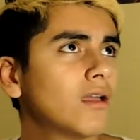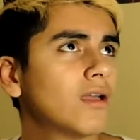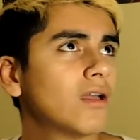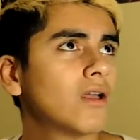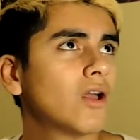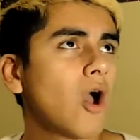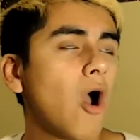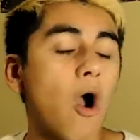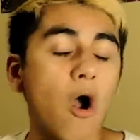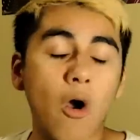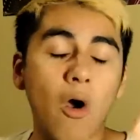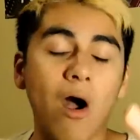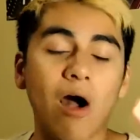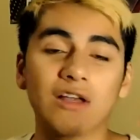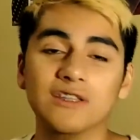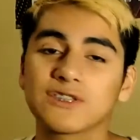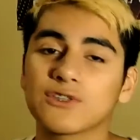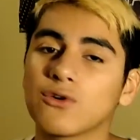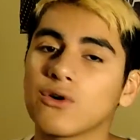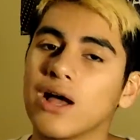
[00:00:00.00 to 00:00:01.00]
Oh,
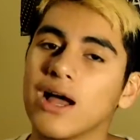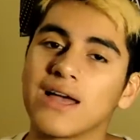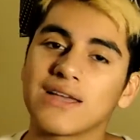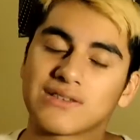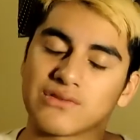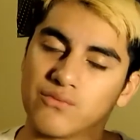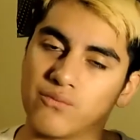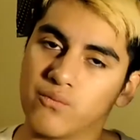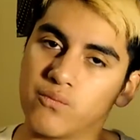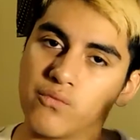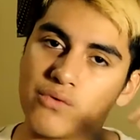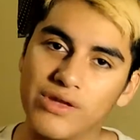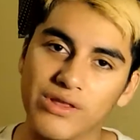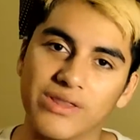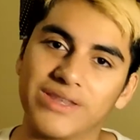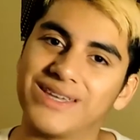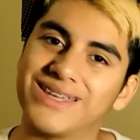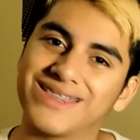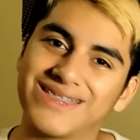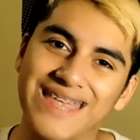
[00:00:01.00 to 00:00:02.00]
also guys,
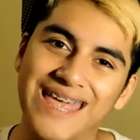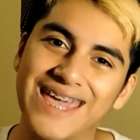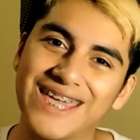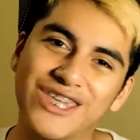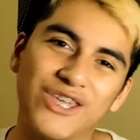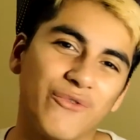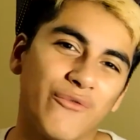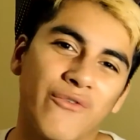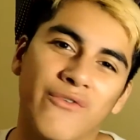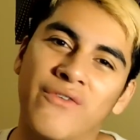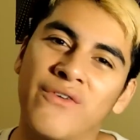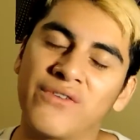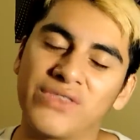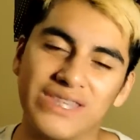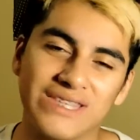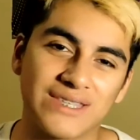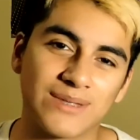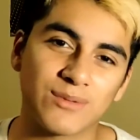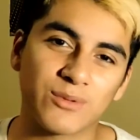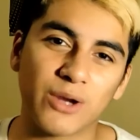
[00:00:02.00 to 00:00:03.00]
really, thank you for 50
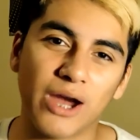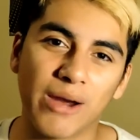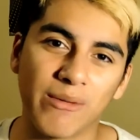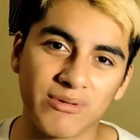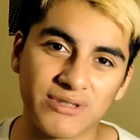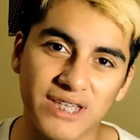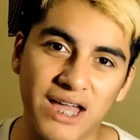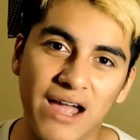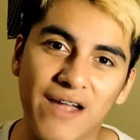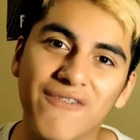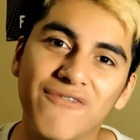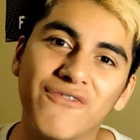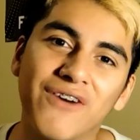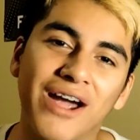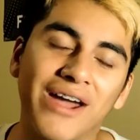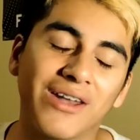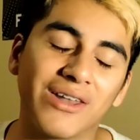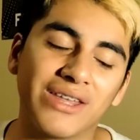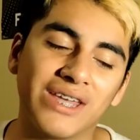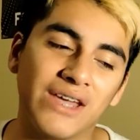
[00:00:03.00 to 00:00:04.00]
subscribers. I
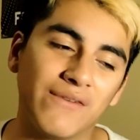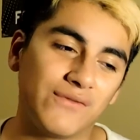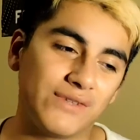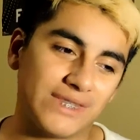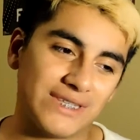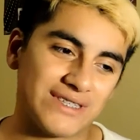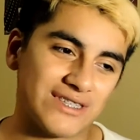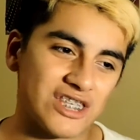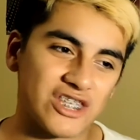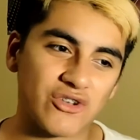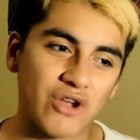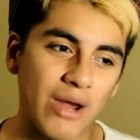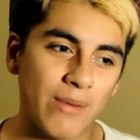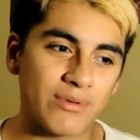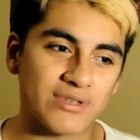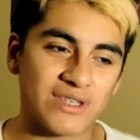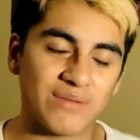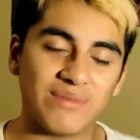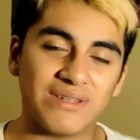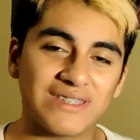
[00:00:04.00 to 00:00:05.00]
finally hit 50
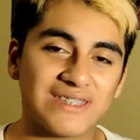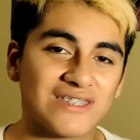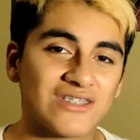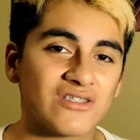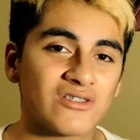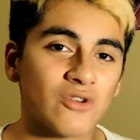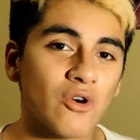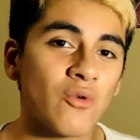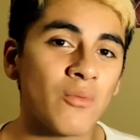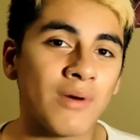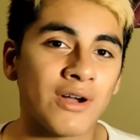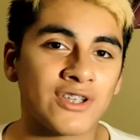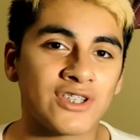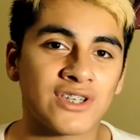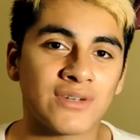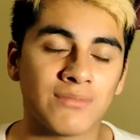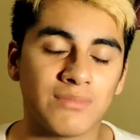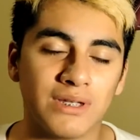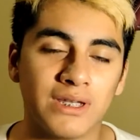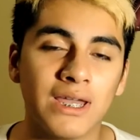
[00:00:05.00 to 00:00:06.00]
subscribers. It means so much
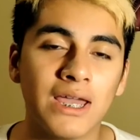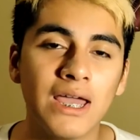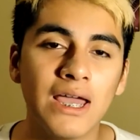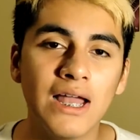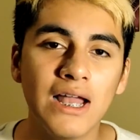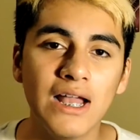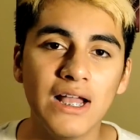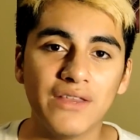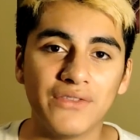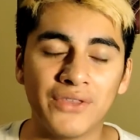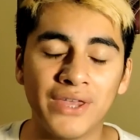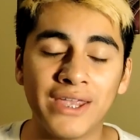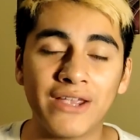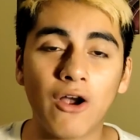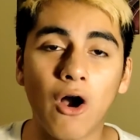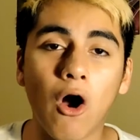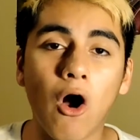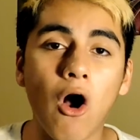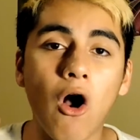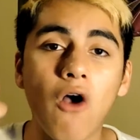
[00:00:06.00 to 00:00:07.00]
to me.
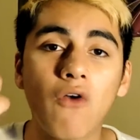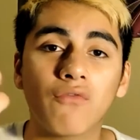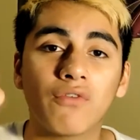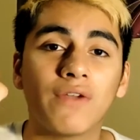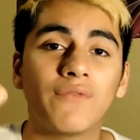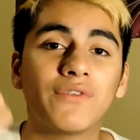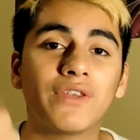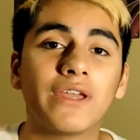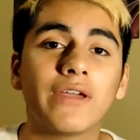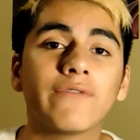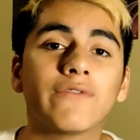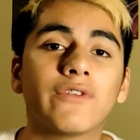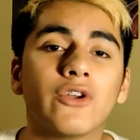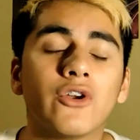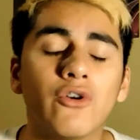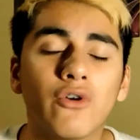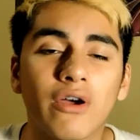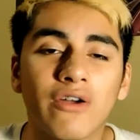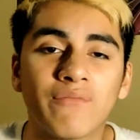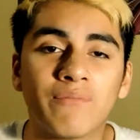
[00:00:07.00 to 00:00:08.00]
Thank all 50 of you
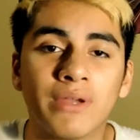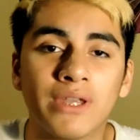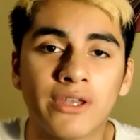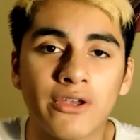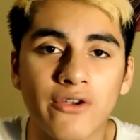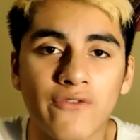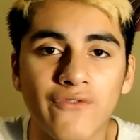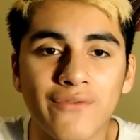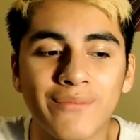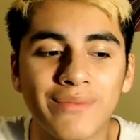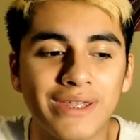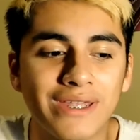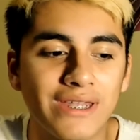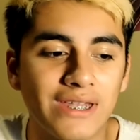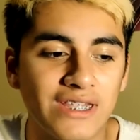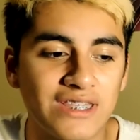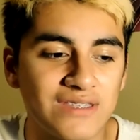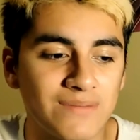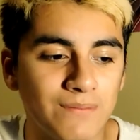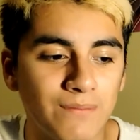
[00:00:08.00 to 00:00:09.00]
who have been here for me.
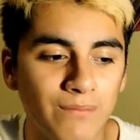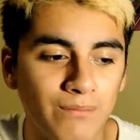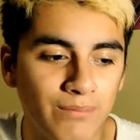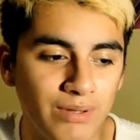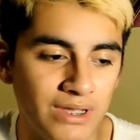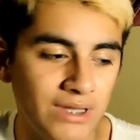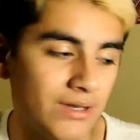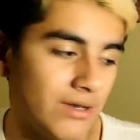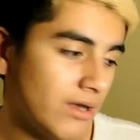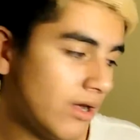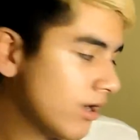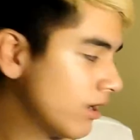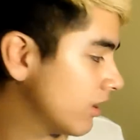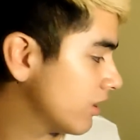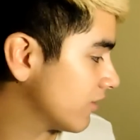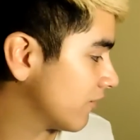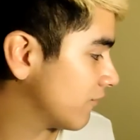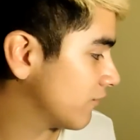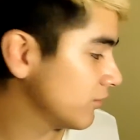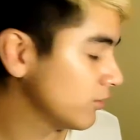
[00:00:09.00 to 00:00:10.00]
It's been
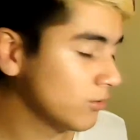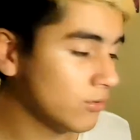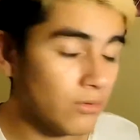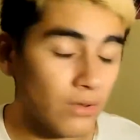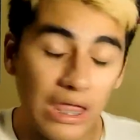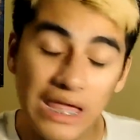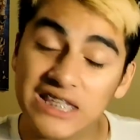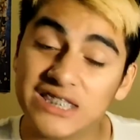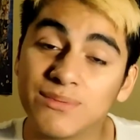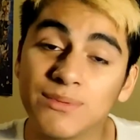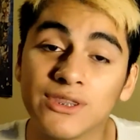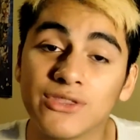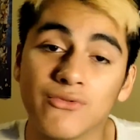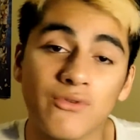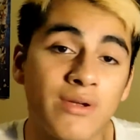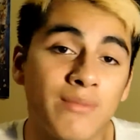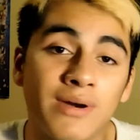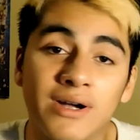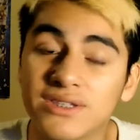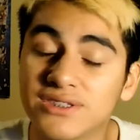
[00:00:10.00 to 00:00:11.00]
a few, it's been
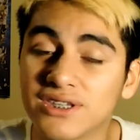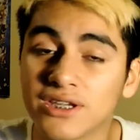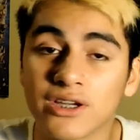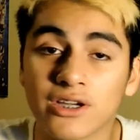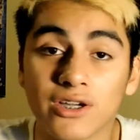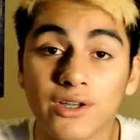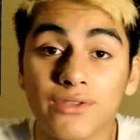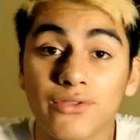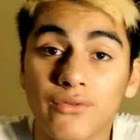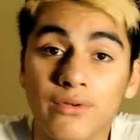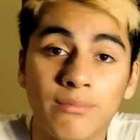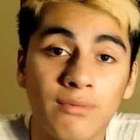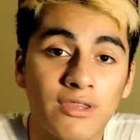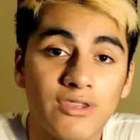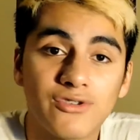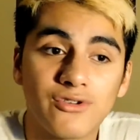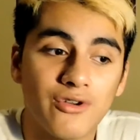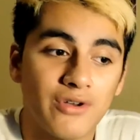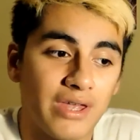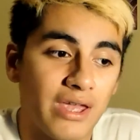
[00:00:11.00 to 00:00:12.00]
three months, a good three month
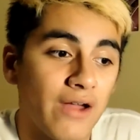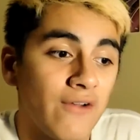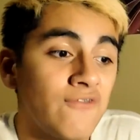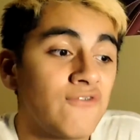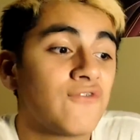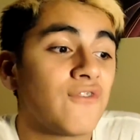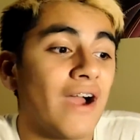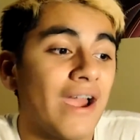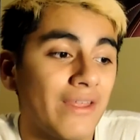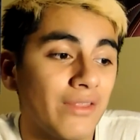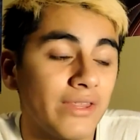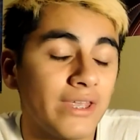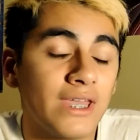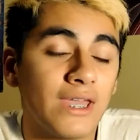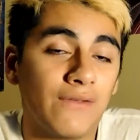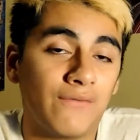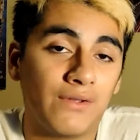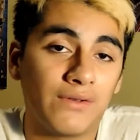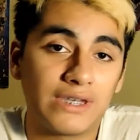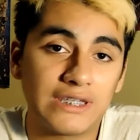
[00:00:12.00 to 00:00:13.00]
journey. I finally
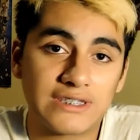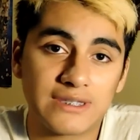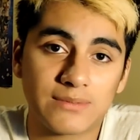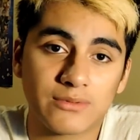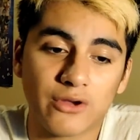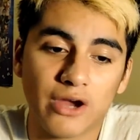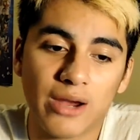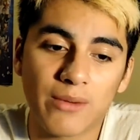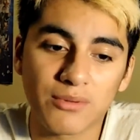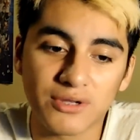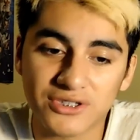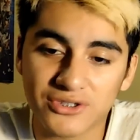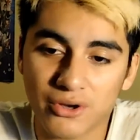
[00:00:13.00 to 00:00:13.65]
hit 50 subscribers.